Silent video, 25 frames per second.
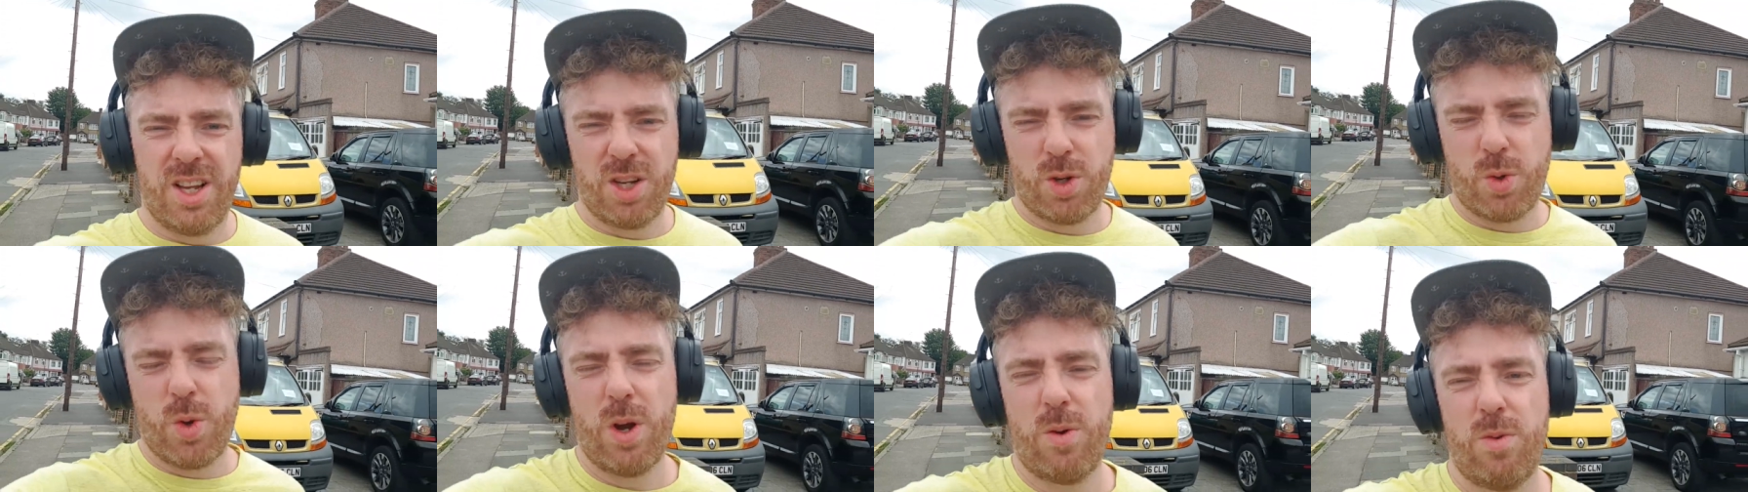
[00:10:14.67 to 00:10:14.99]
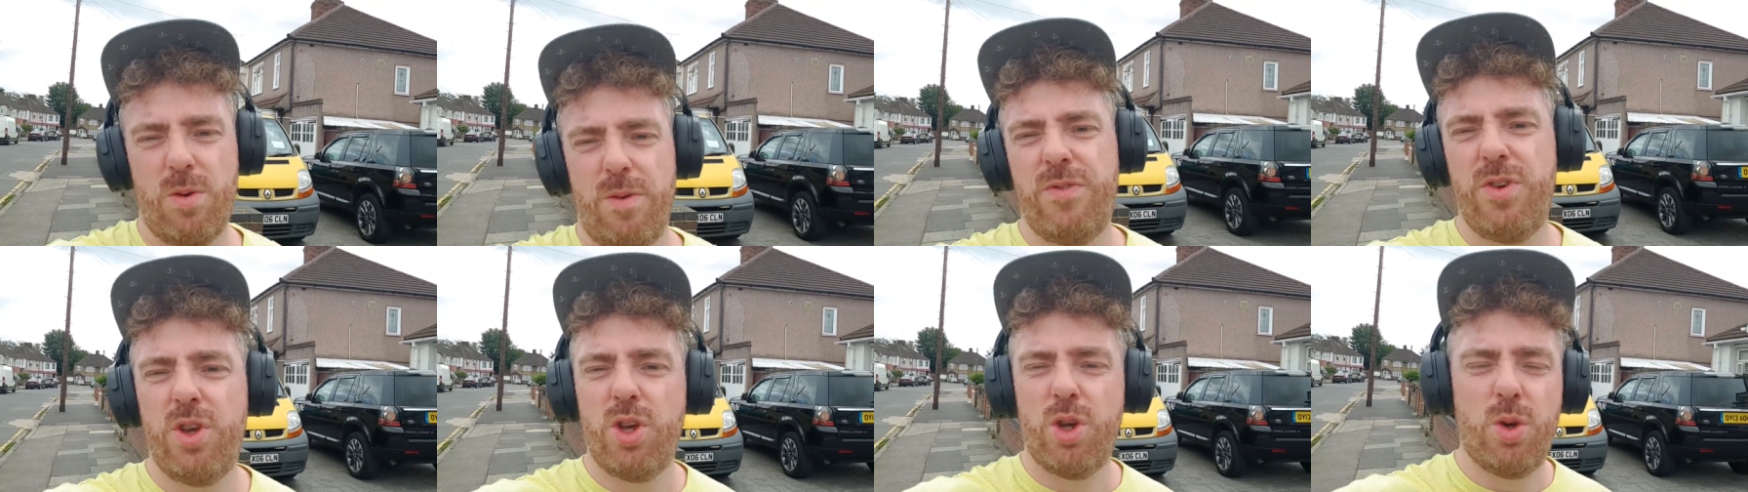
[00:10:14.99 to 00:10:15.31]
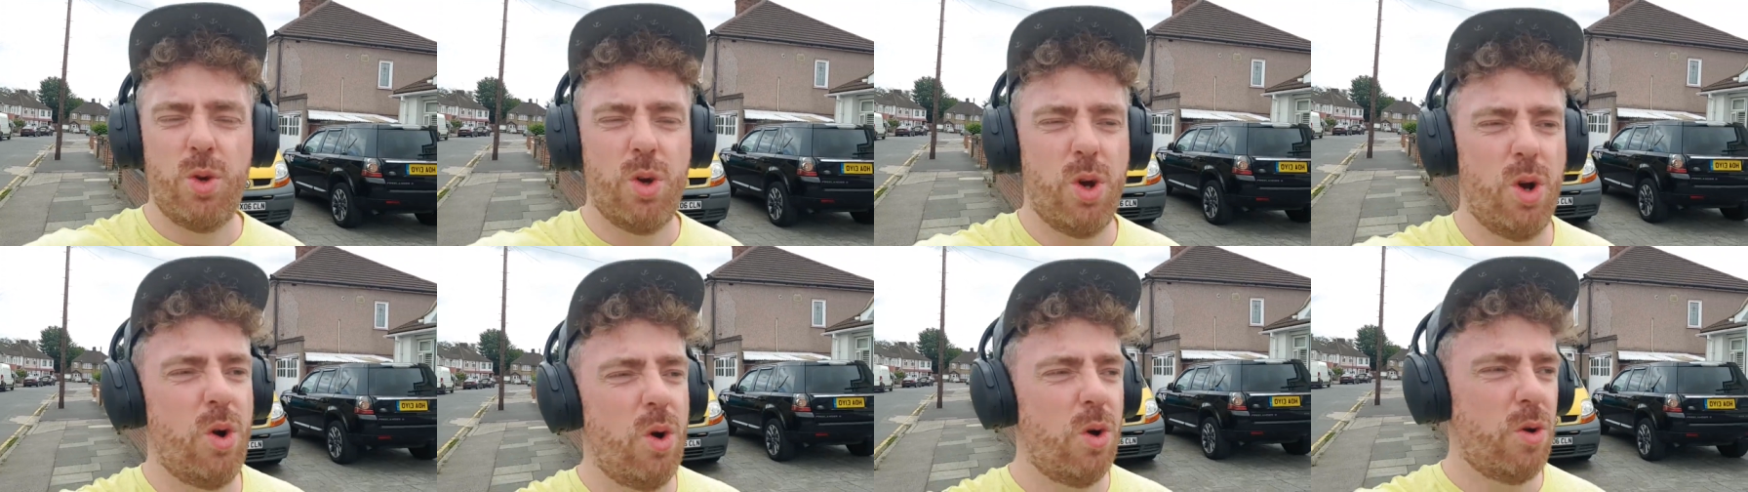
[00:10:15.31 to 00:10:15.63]
quick
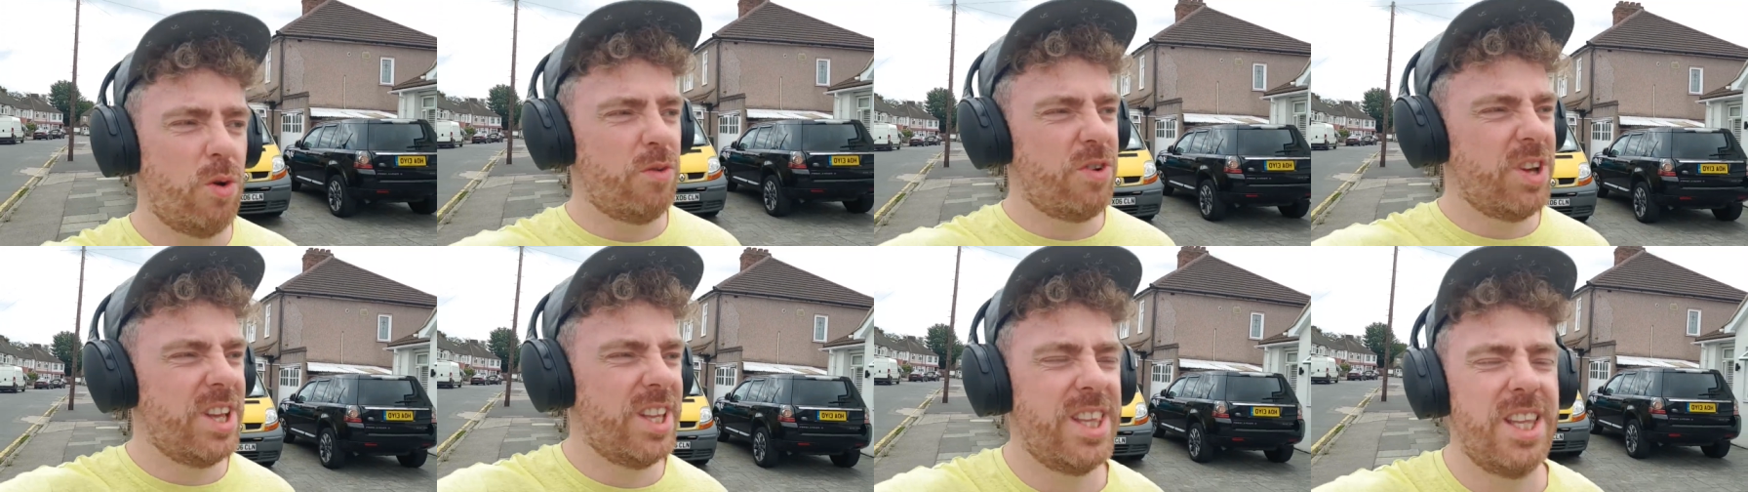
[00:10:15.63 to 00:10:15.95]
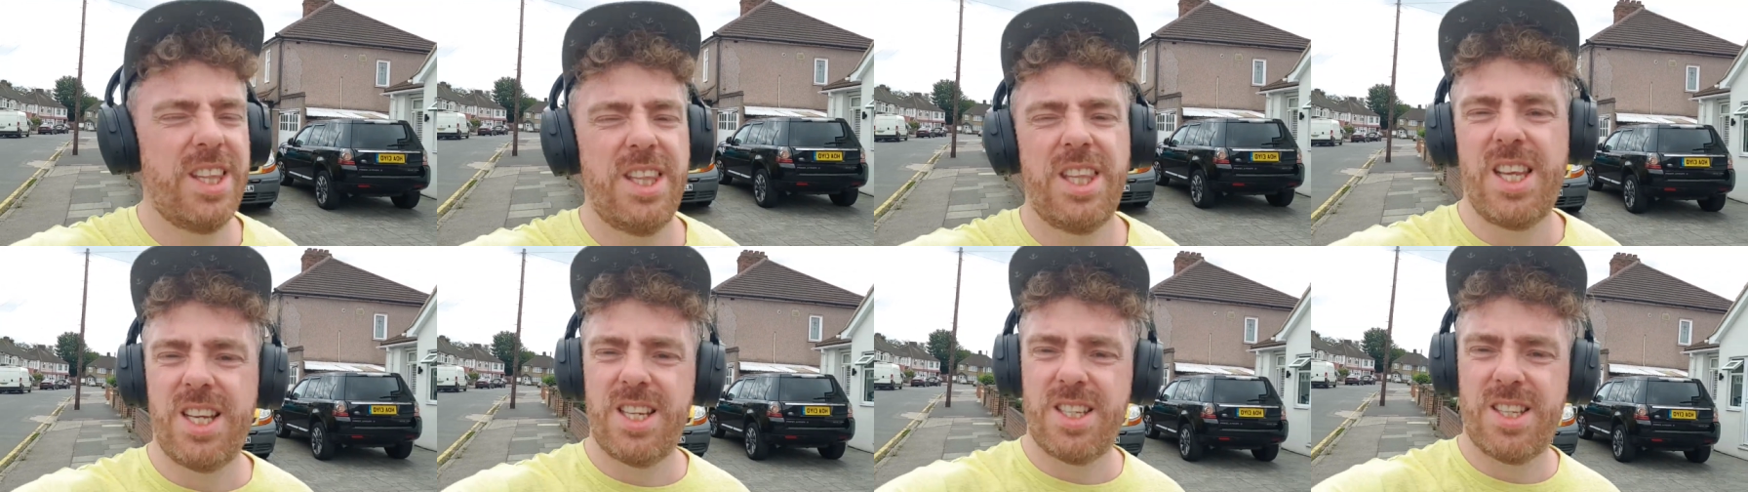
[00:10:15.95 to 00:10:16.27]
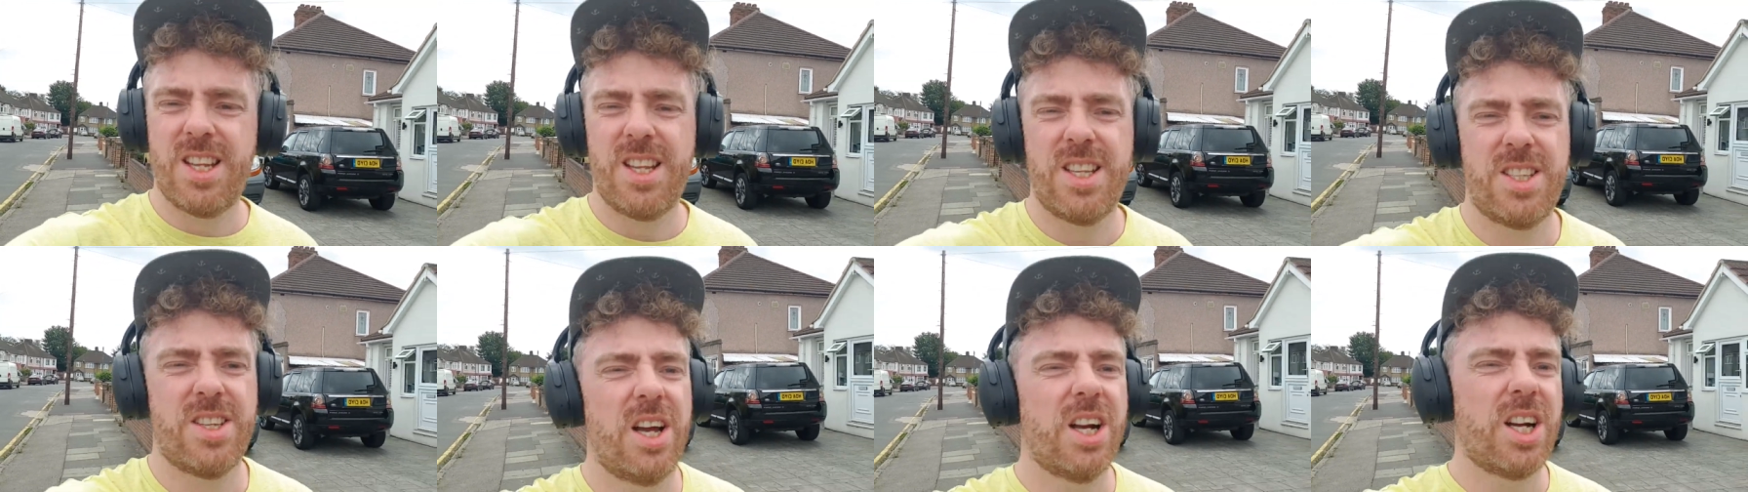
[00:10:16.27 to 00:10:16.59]
review of the
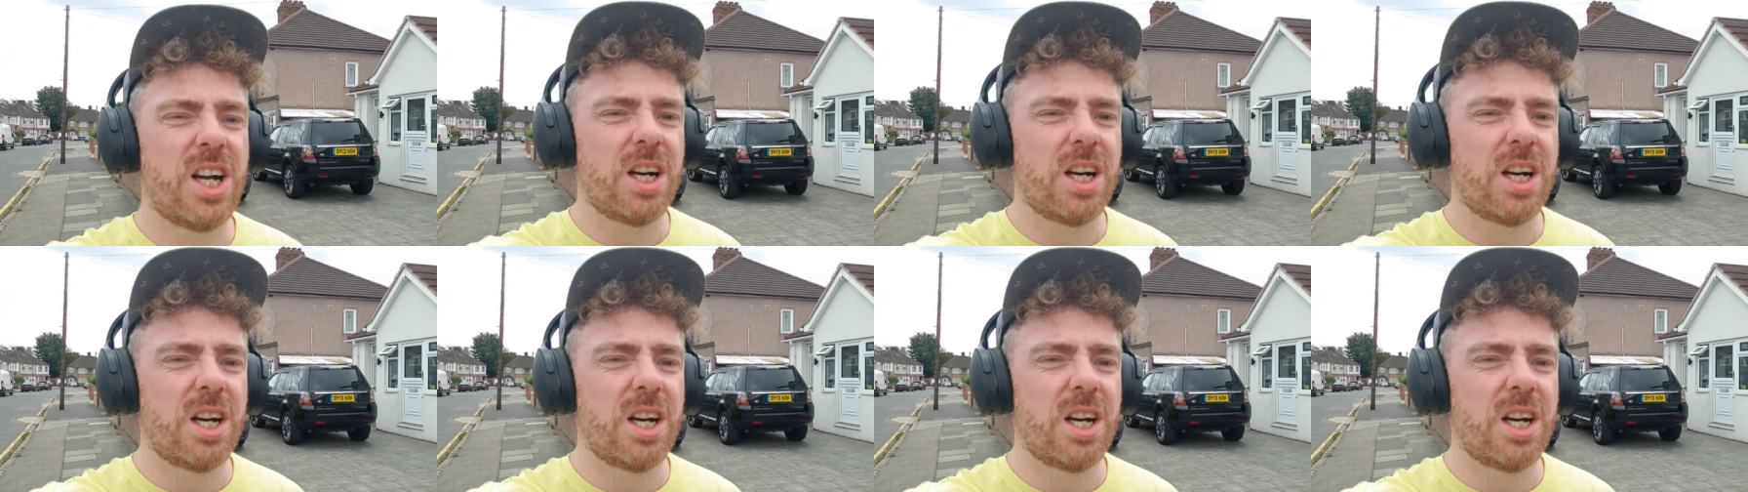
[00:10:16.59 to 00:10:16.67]
distance I